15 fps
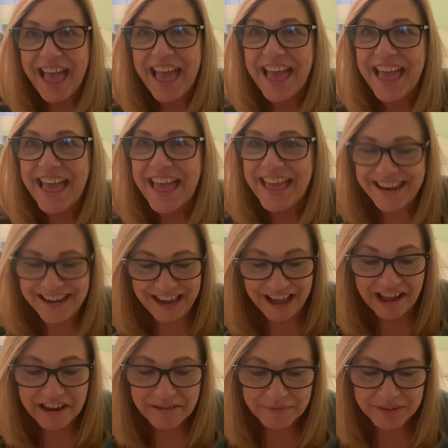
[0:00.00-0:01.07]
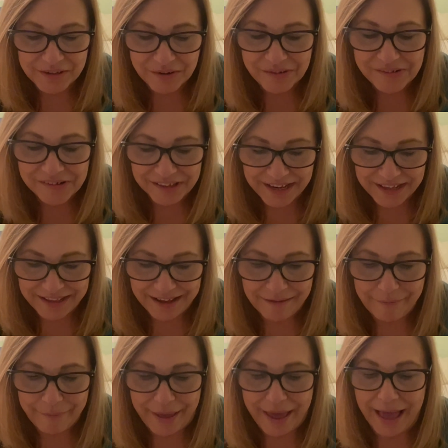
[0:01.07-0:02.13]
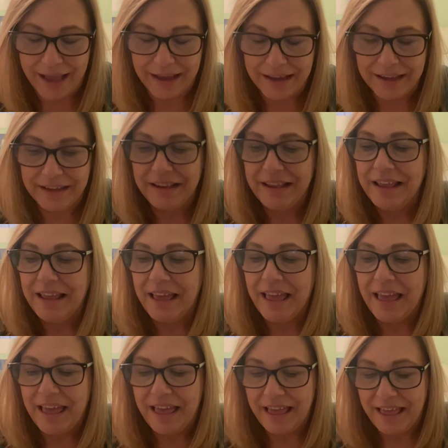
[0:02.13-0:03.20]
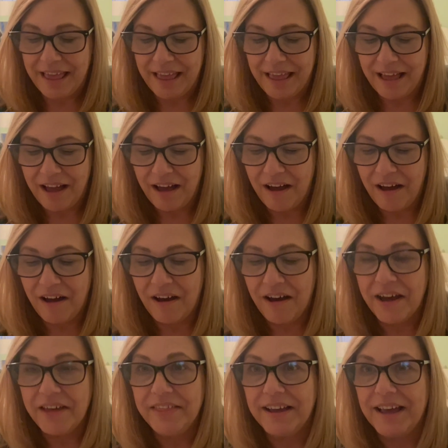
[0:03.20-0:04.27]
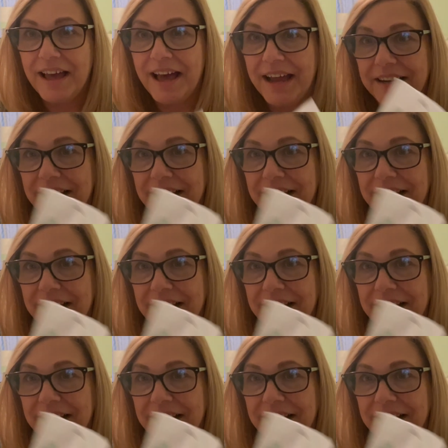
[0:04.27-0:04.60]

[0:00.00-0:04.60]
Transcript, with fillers: and I am so glad they're back, are the cotton